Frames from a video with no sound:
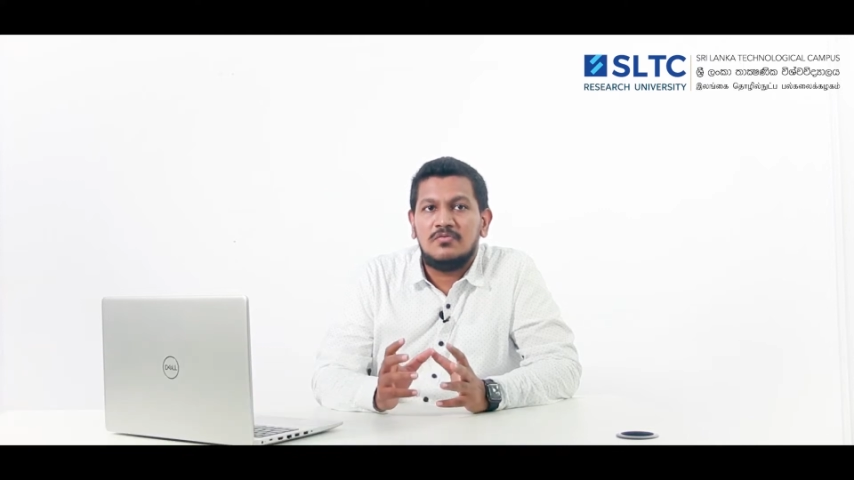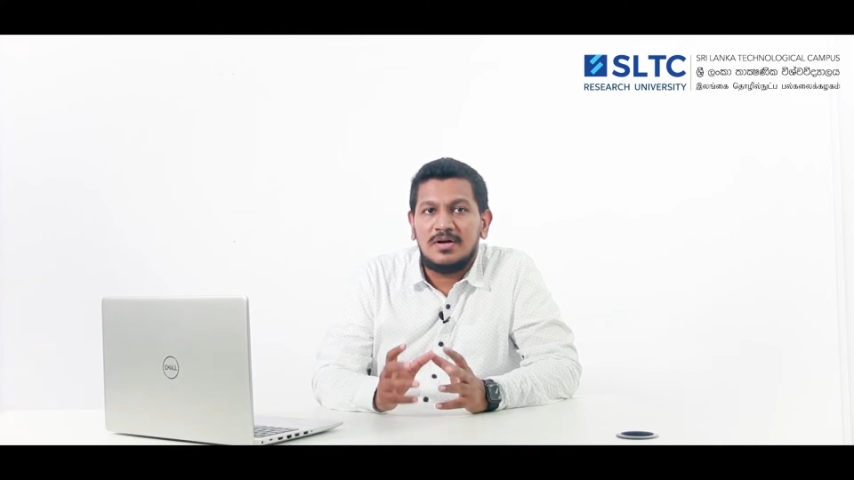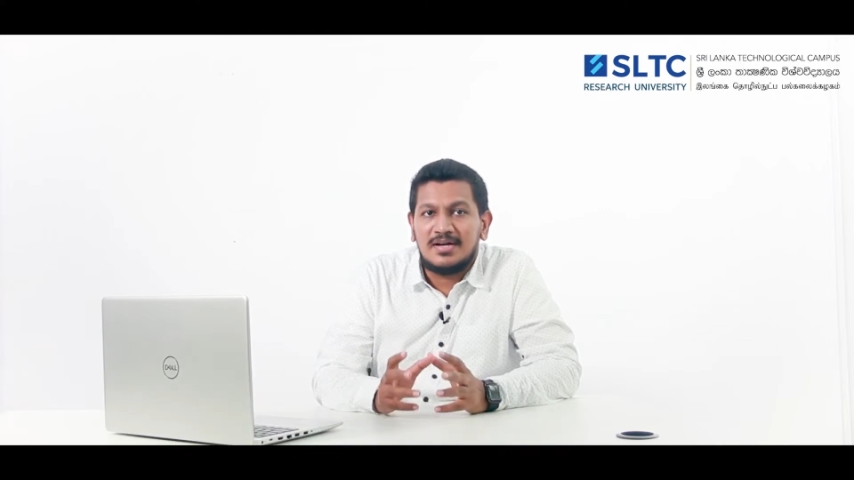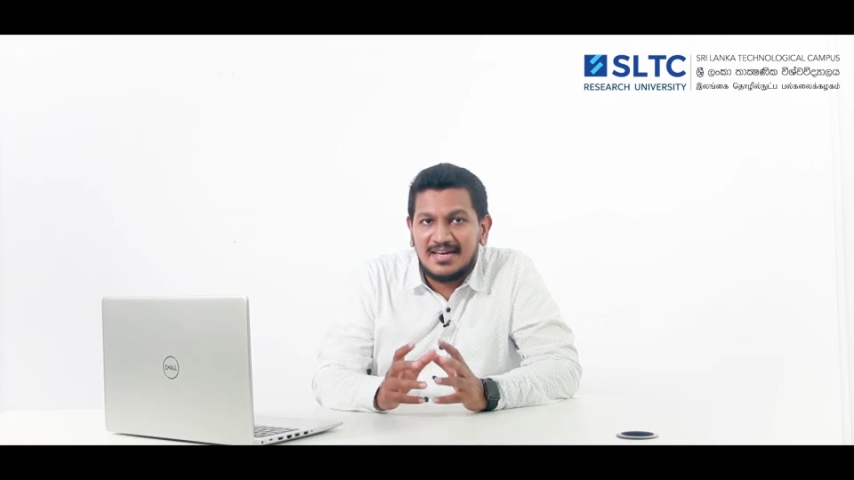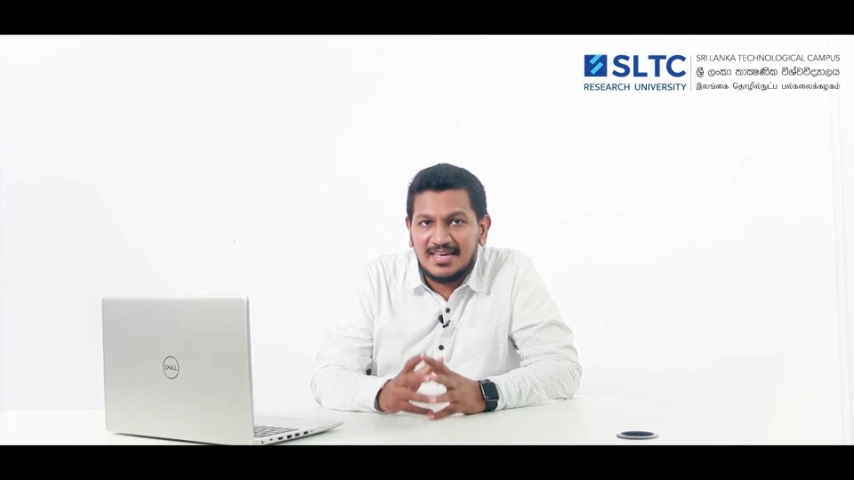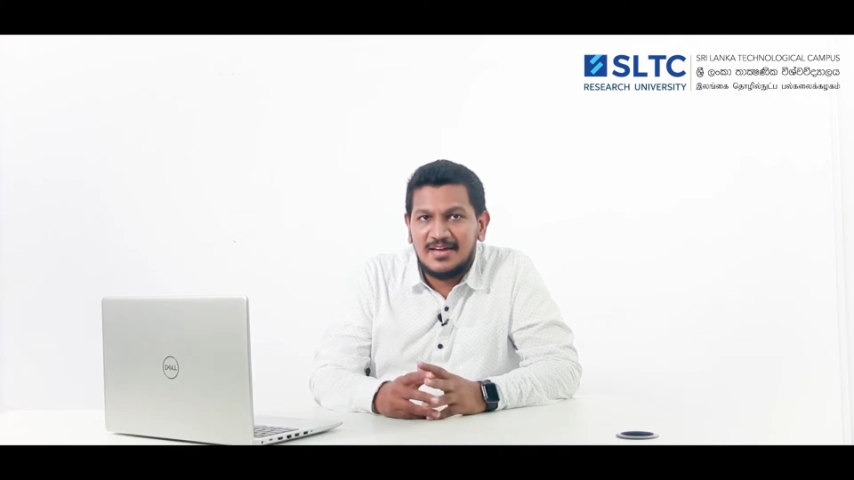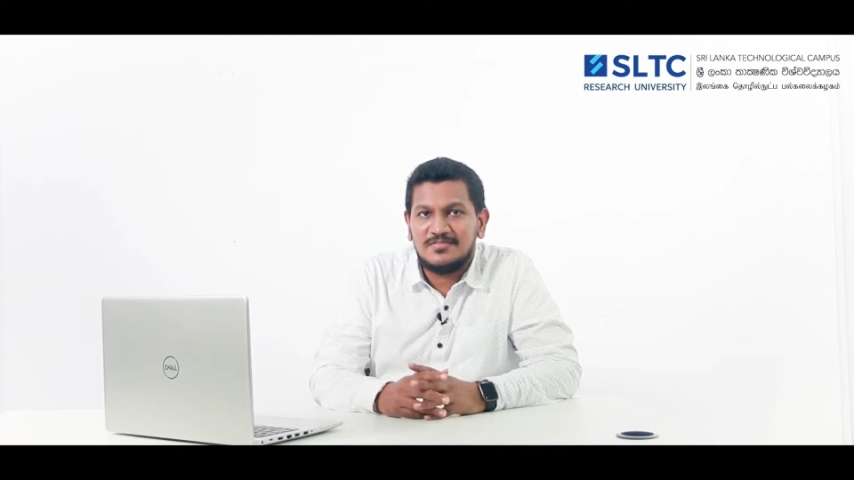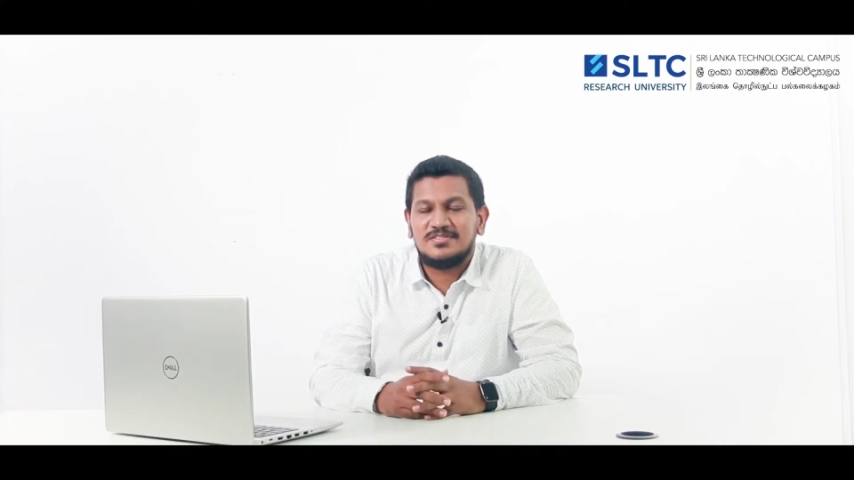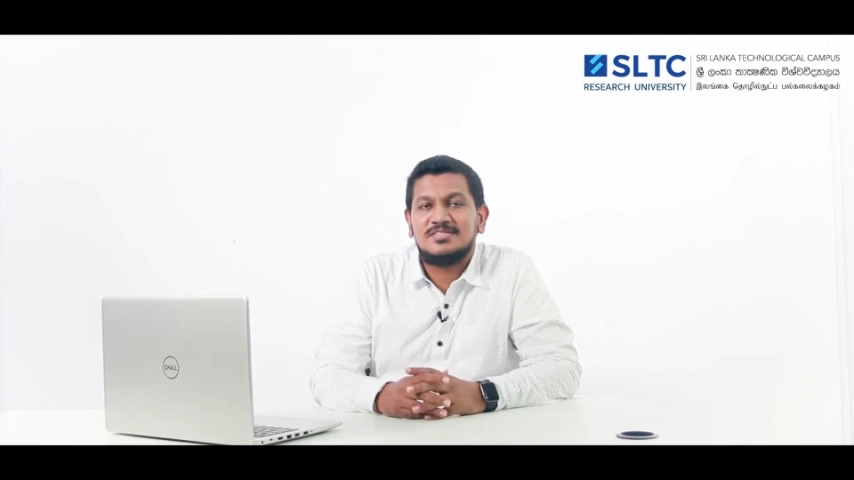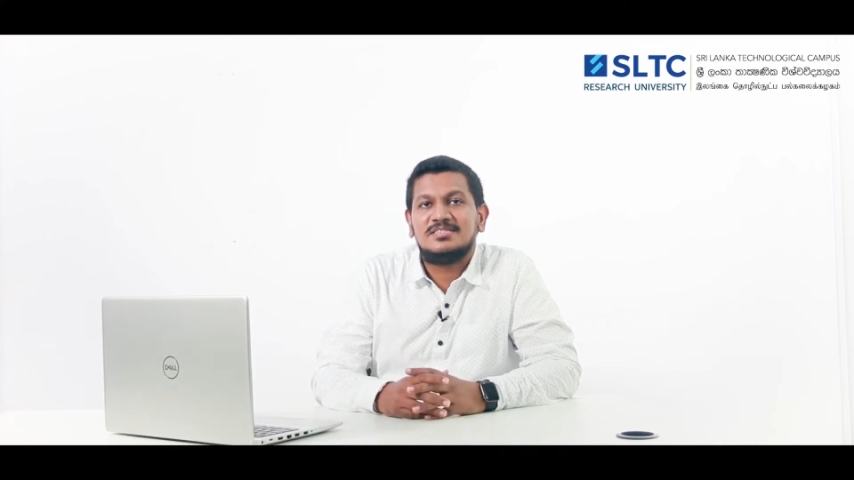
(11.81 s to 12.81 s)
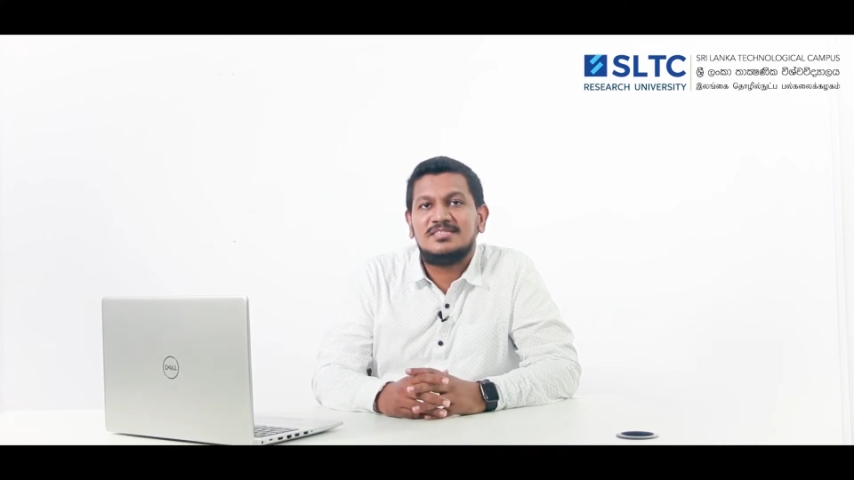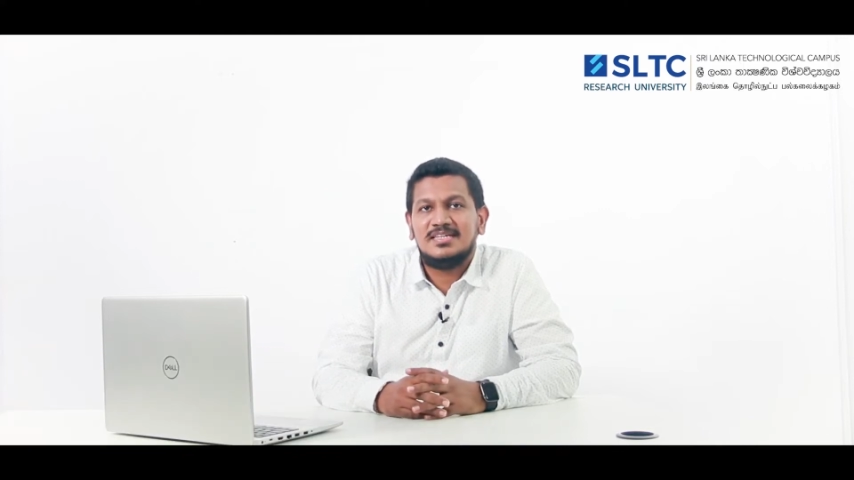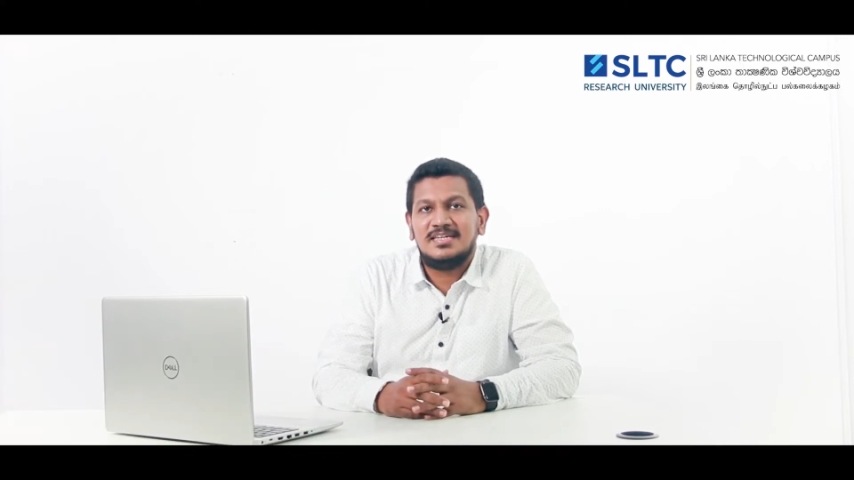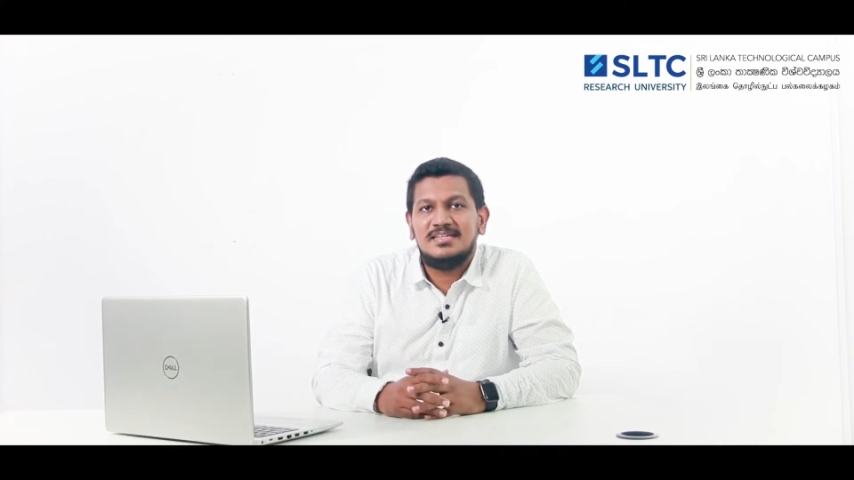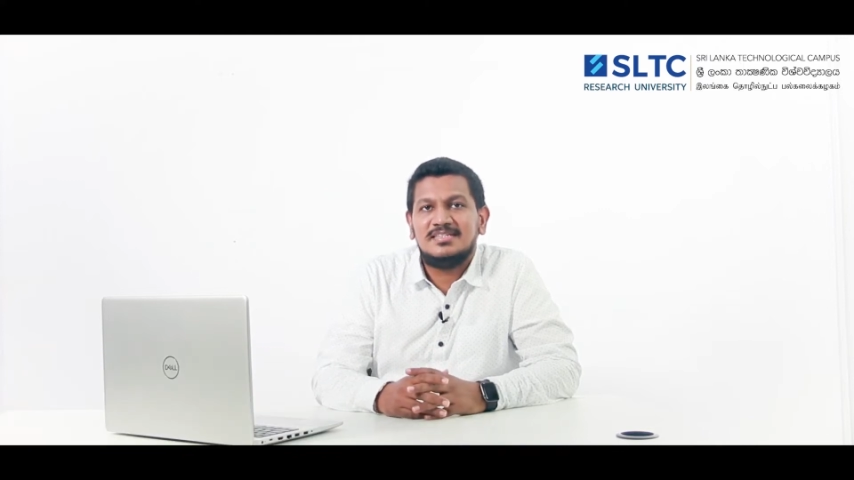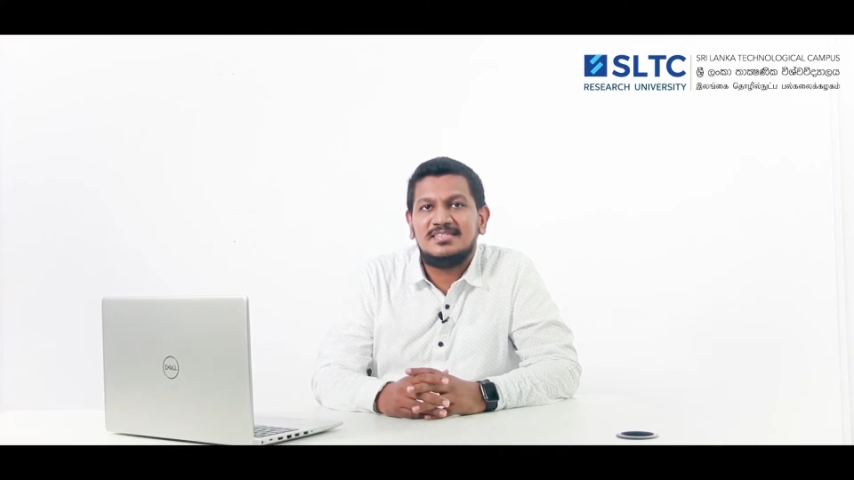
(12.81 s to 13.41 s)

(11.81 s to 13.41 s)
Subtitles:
What I have seen is